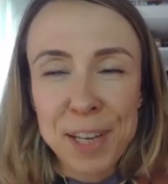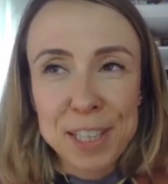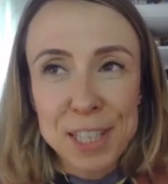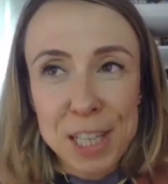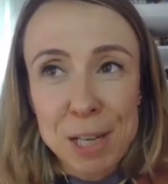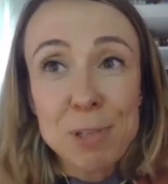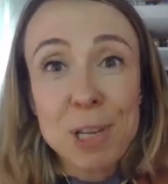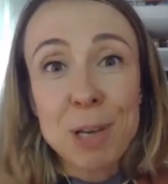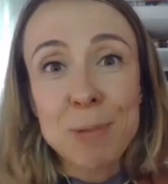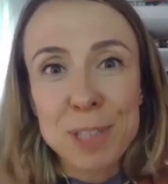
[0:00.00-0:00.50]

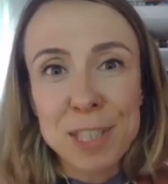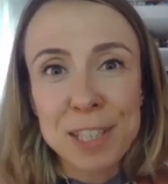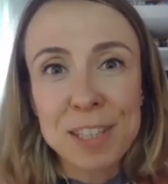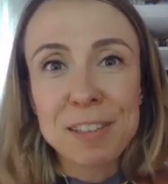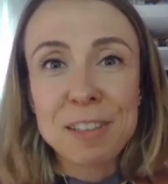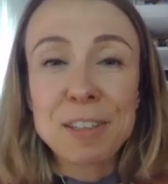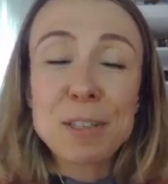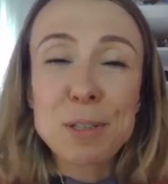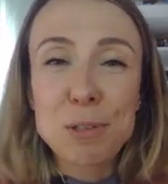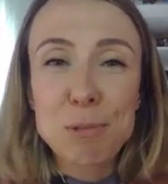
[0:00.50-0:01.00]
Sometimes
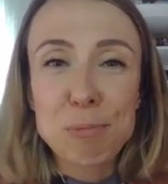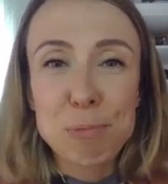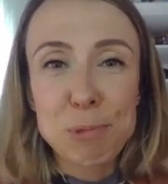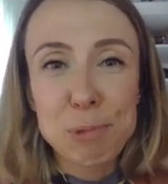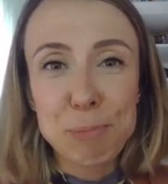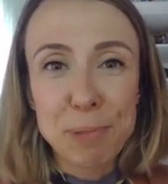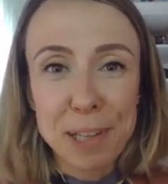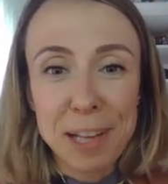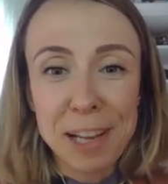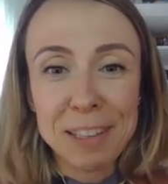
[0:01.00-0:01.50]
it needs to be
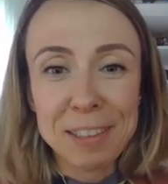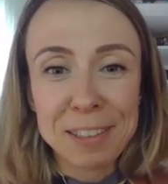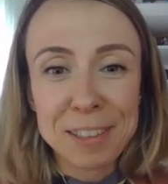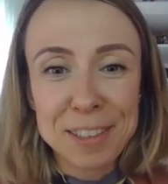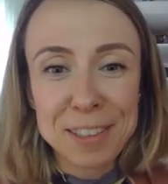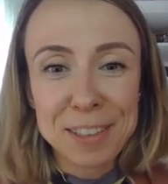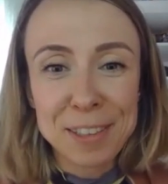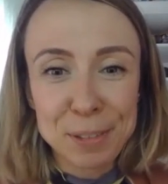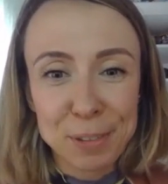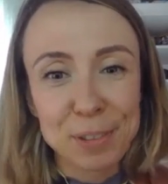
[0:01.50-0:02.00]

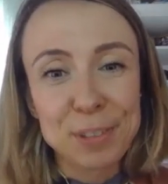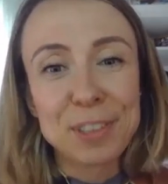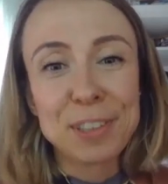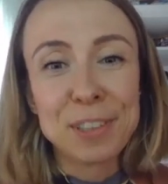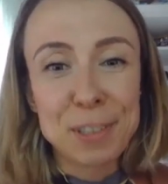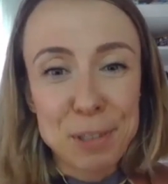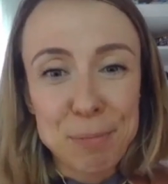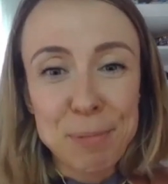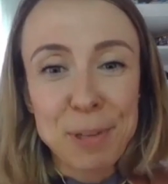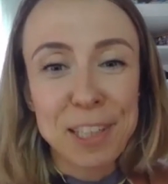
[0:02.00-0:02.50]
planned in
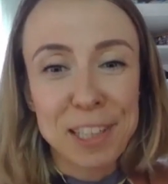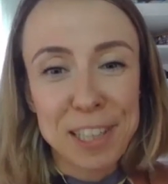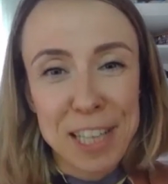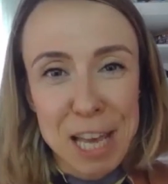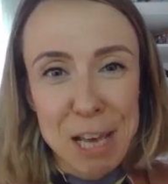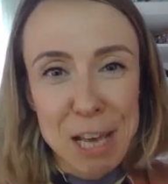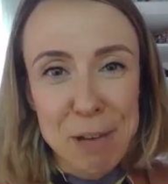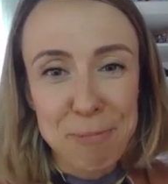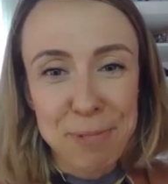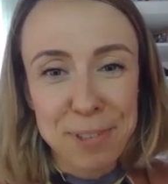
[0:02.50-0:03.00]
order to make it
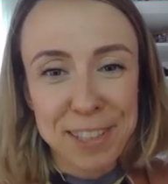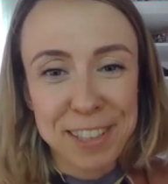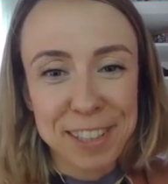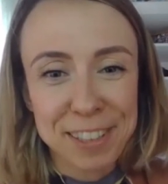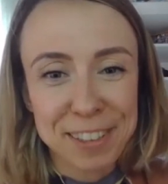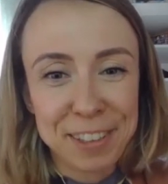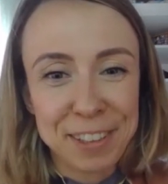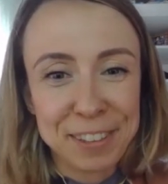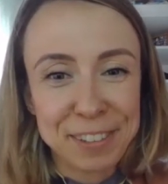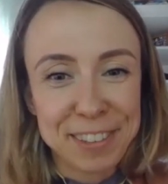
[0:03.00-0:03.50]
happen.
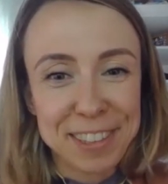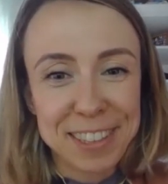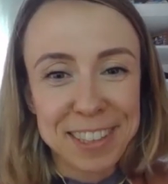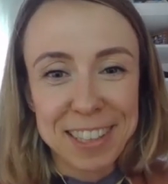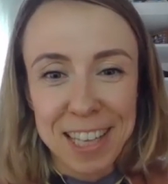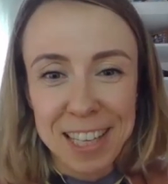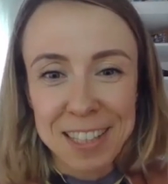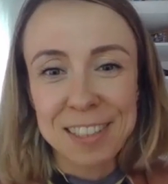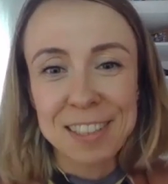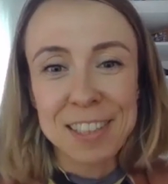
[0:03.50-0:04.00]
You know, it
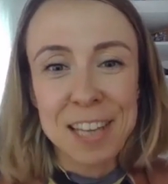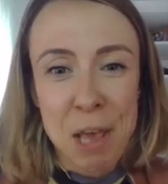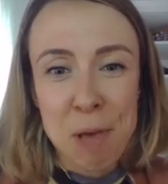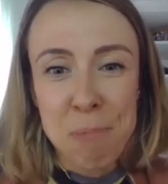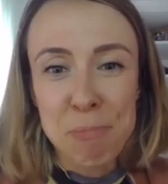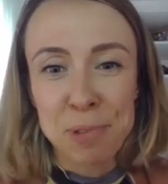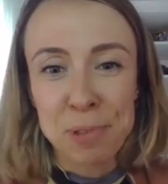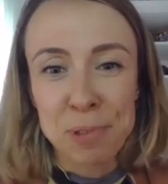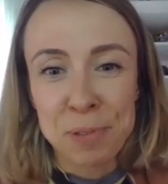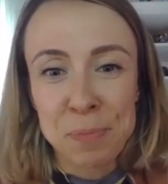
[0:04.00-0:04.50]
doesn't
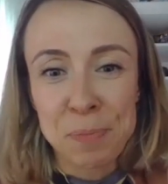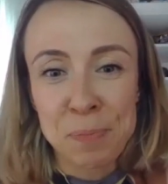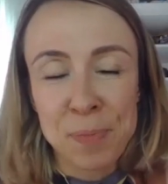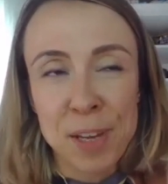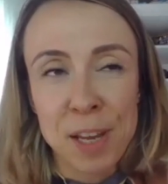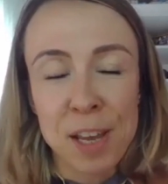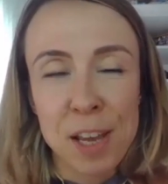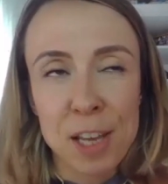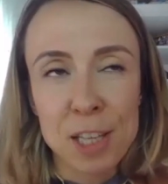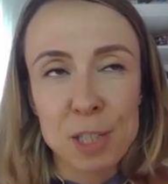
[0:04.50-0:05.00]
happen,
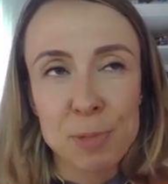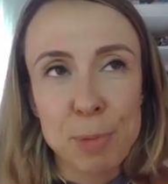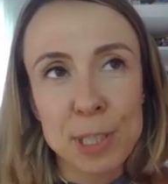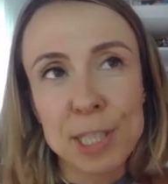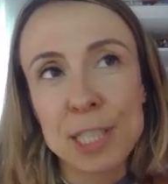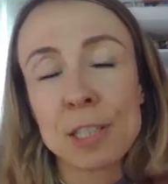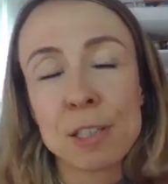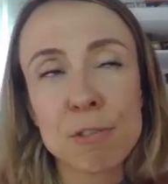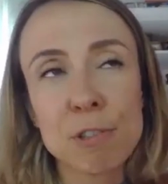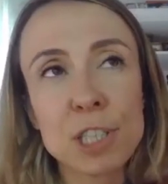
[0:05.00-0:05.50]

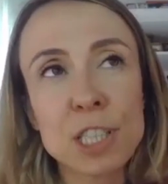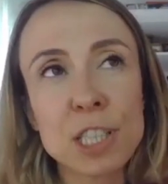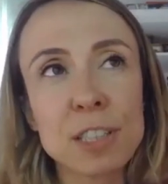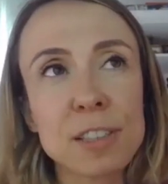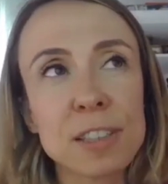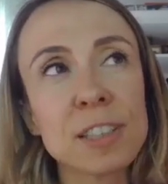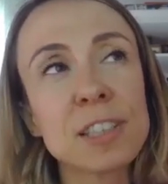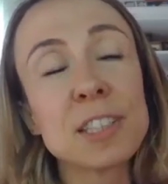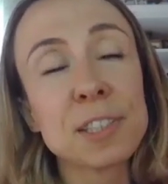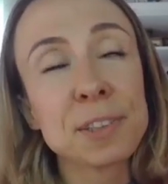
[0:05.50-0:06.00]
especially
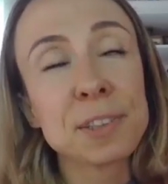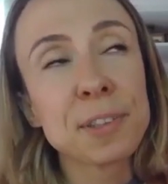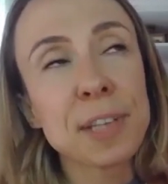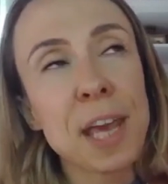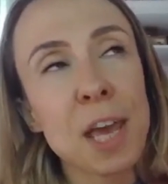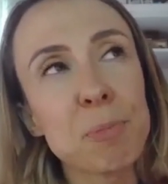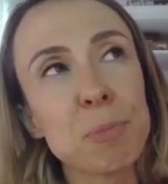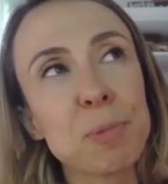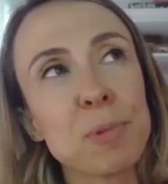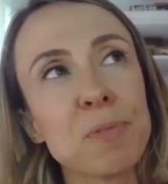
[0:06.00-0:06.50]
recently, it didn't
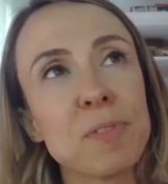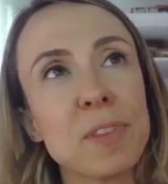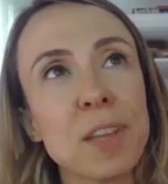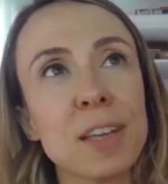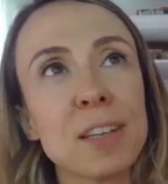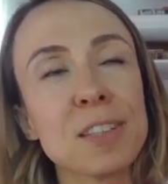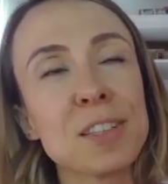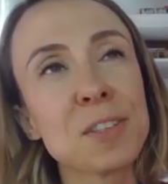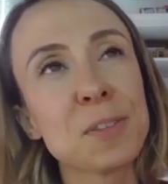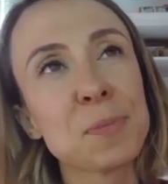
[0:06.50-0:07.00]
happen
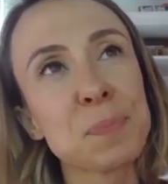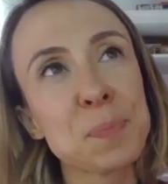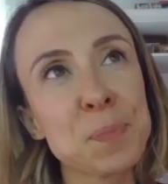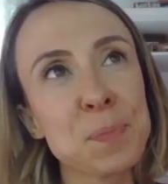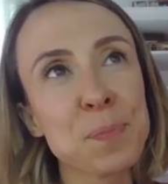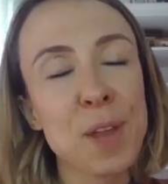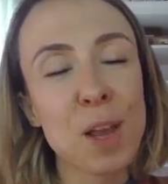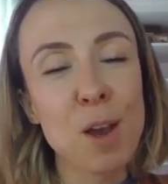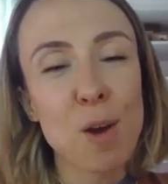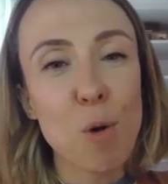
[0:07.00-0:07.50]
that
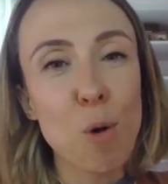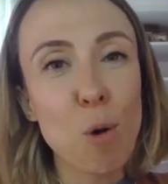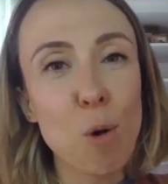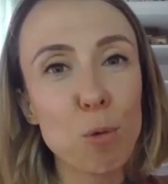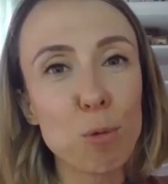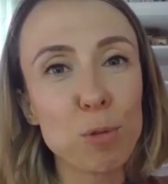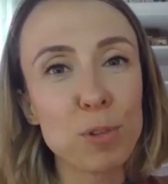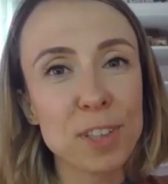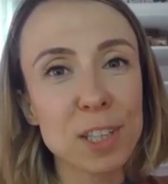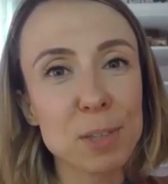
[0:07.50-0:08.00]

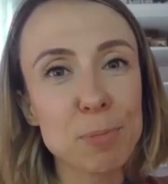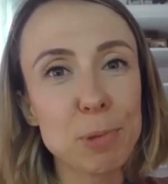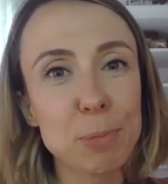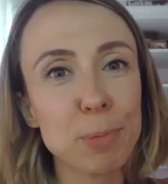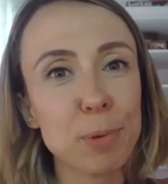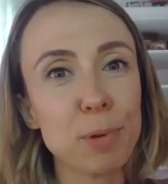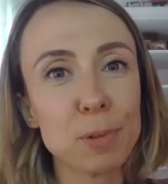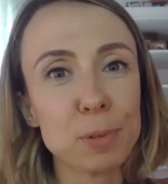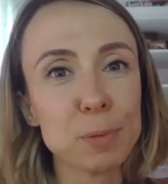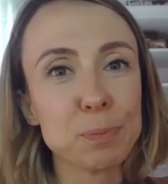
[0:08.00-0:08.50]
often that
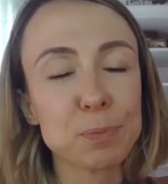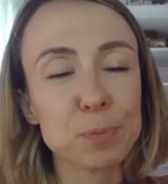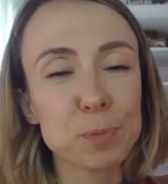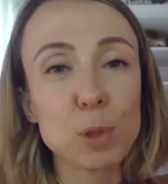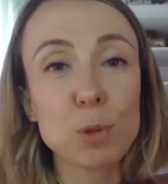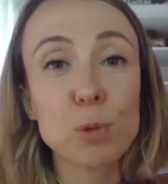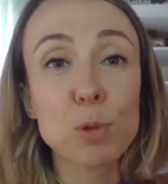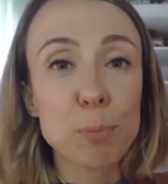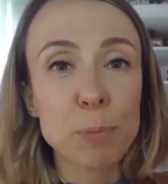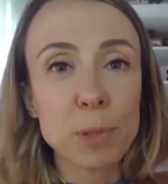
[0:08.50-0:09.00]
people
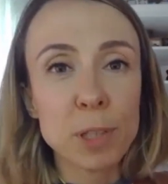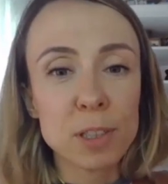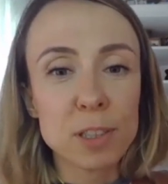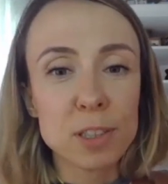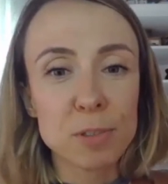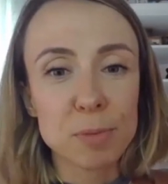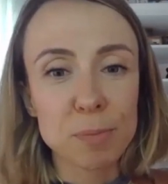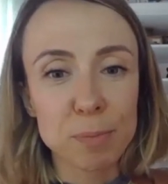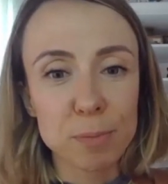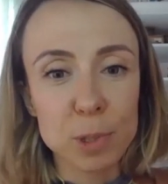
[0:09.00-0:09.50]
could
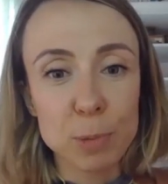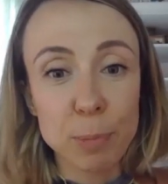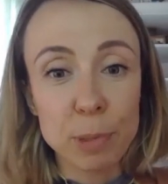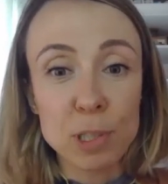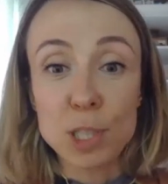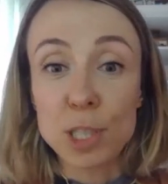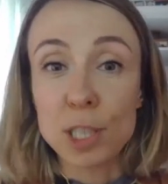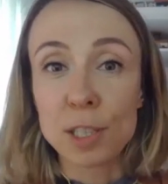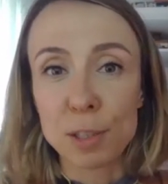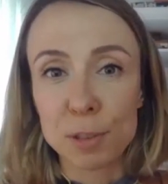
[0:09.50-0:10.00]
meet
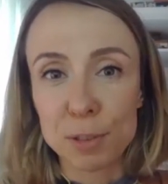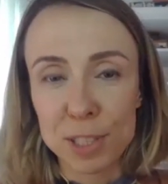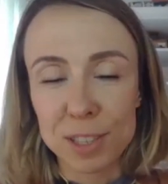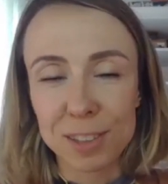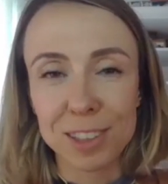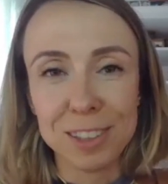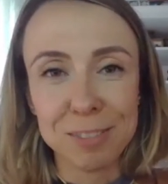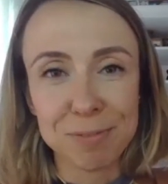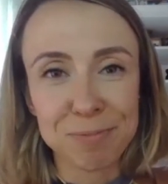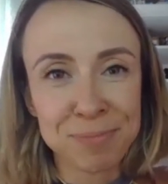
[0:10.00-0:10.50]

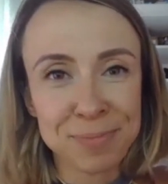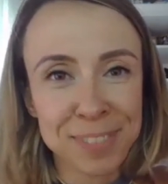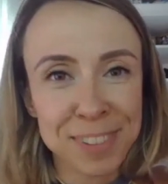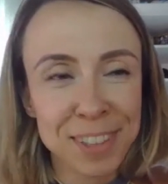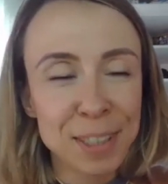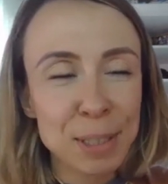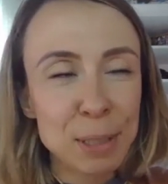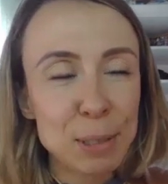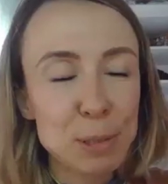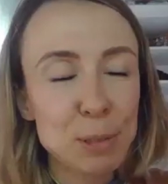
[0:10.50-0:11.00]
spontaneously.
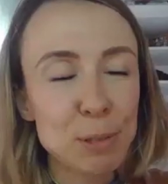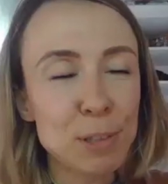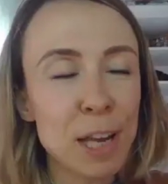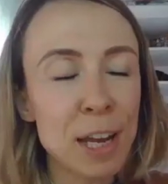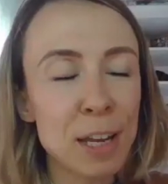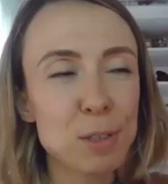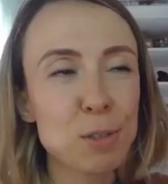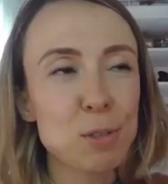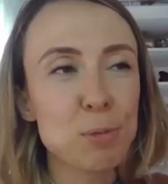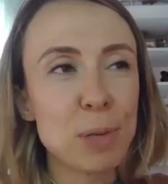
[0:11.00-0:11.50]
So it
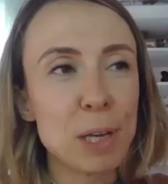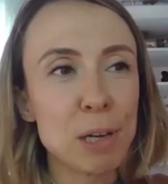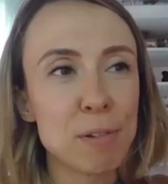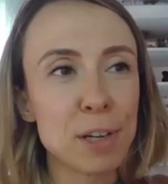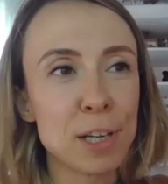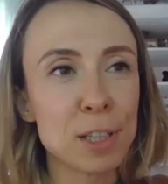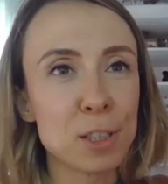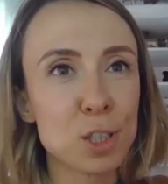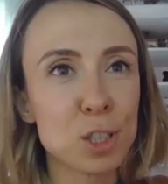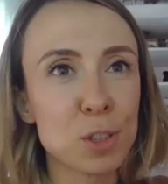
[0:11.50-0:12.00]
has to be
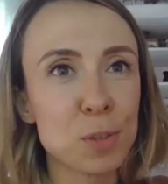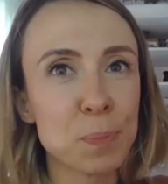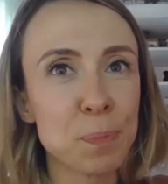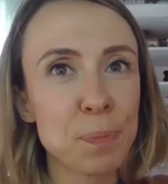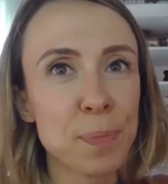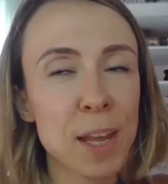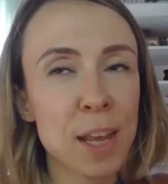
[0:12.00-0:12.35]
arranged.